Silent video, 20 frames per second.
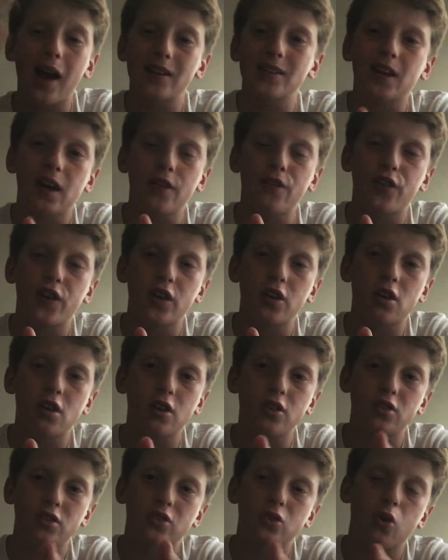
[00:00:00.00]
uncut
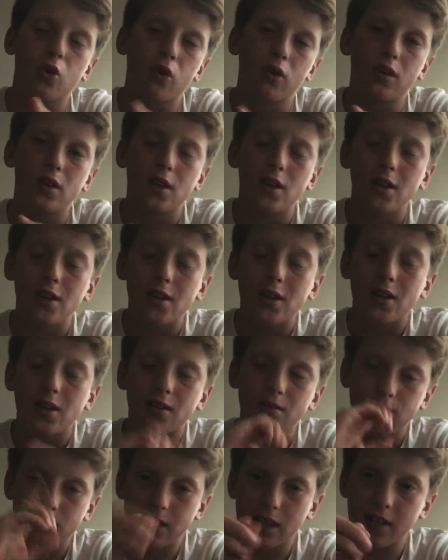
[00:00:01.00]
video.
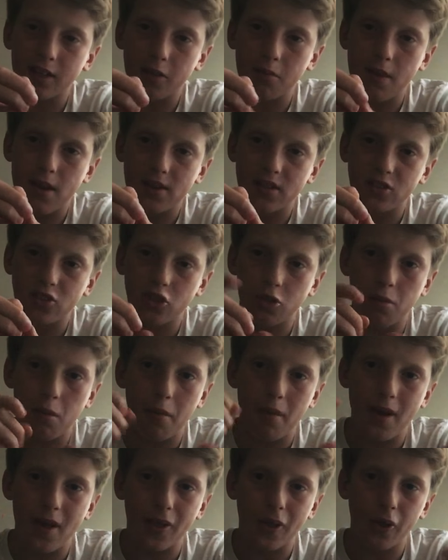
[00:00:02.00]
Sending a message to my
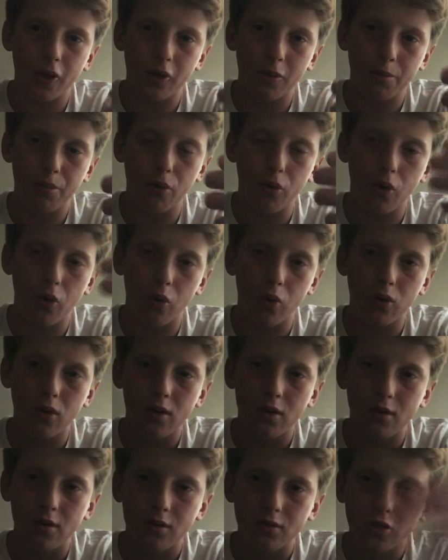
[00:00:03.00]
man Logan
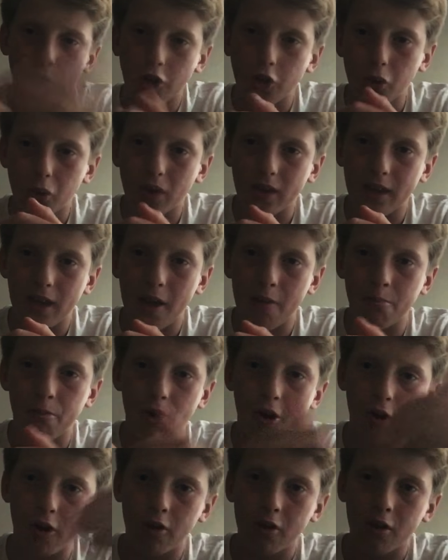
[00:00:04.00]
Paul. Don't do it again,
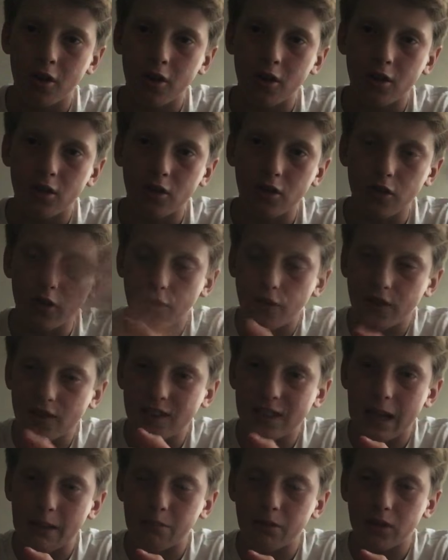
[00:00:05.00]
bro. You've
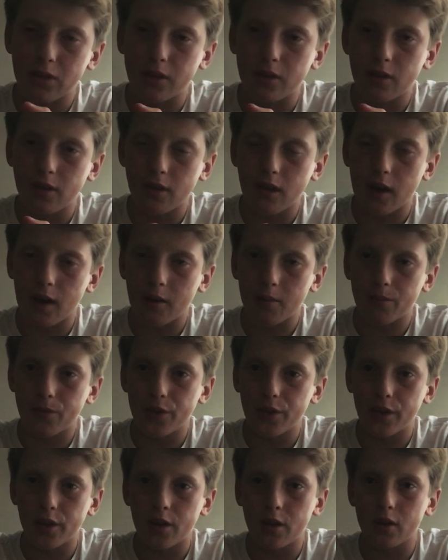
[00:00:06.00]
accepted
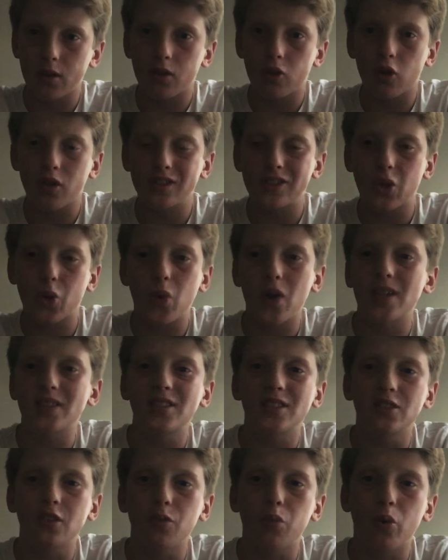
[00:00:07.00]
the
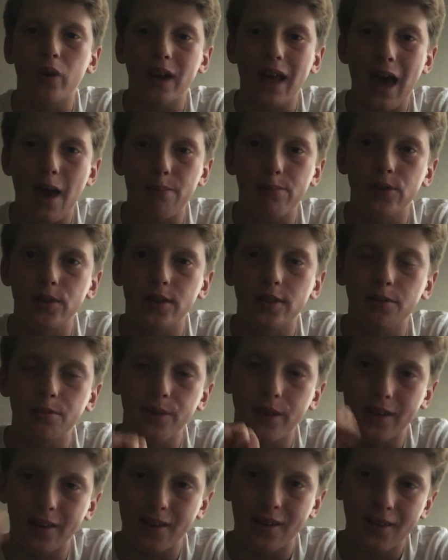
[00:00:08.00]
consequences of what happened,
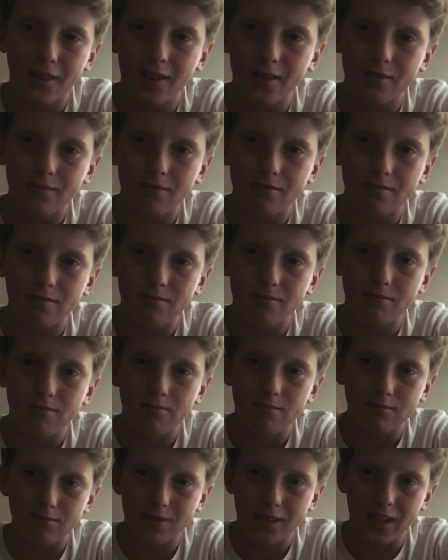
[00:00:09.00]
but
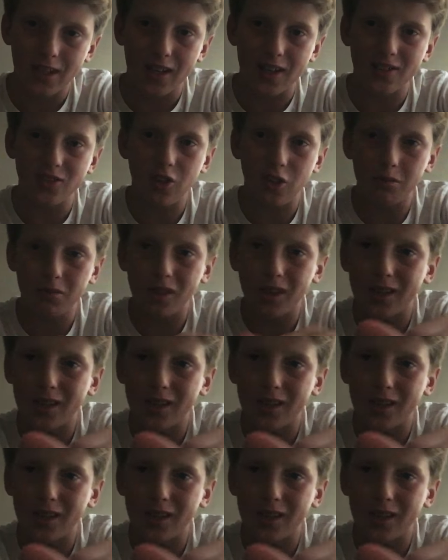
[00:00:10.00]
see you next time,